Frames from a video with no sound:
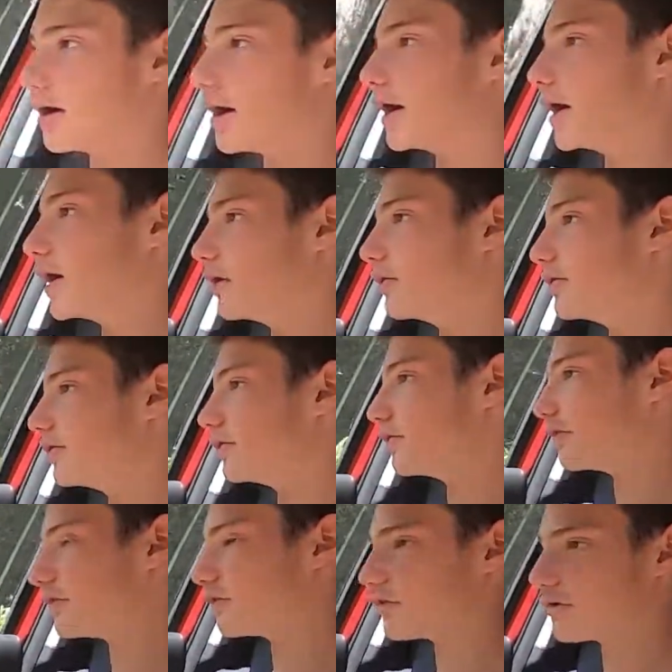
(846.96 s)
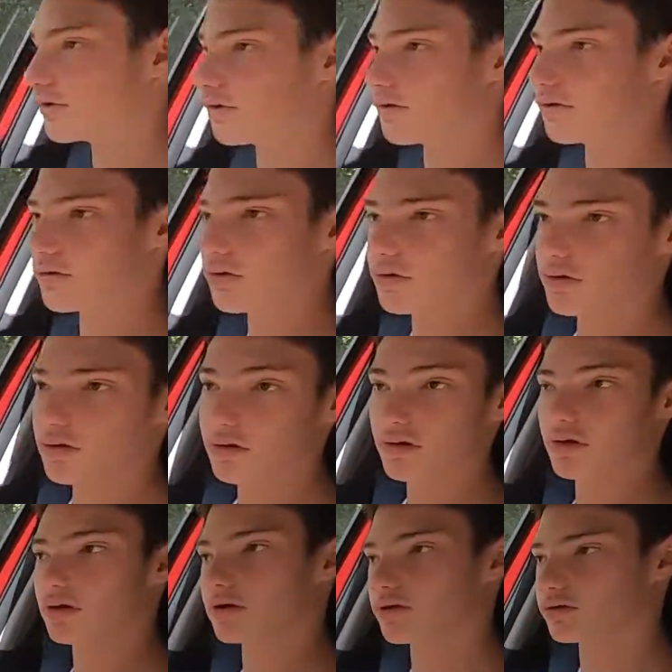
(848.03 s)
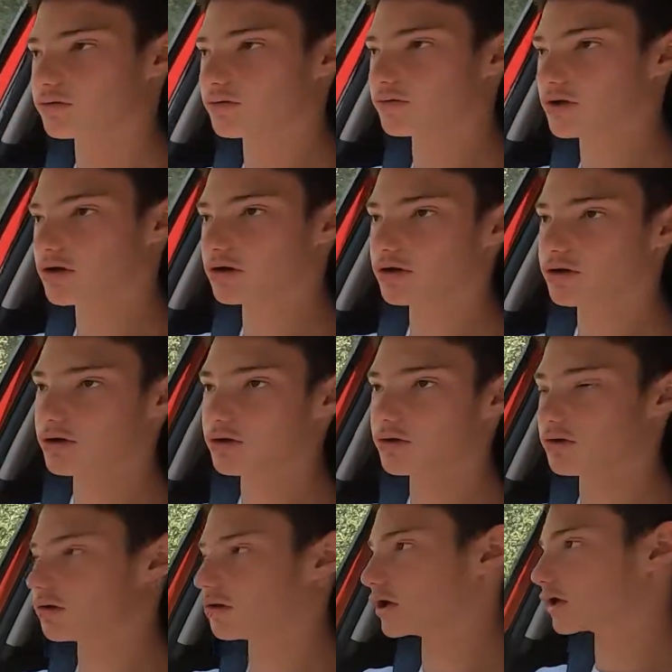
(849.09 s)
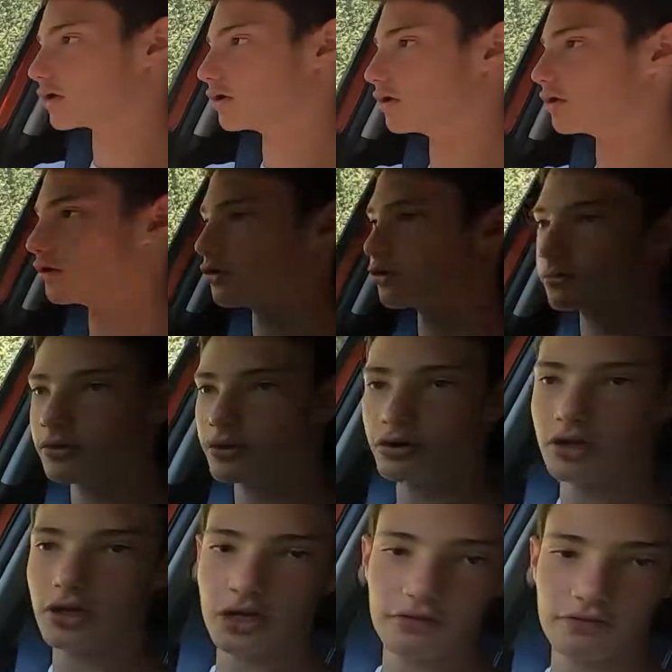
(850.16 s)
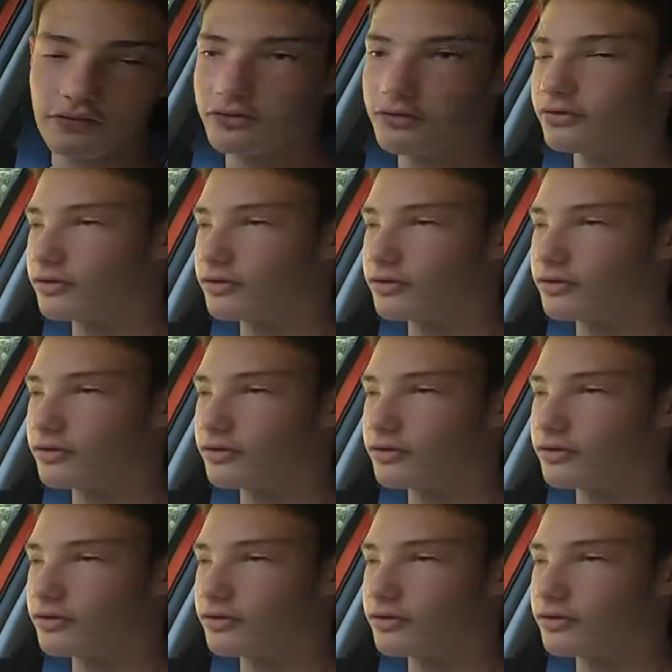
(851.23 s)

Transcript: and there's still like a year bit left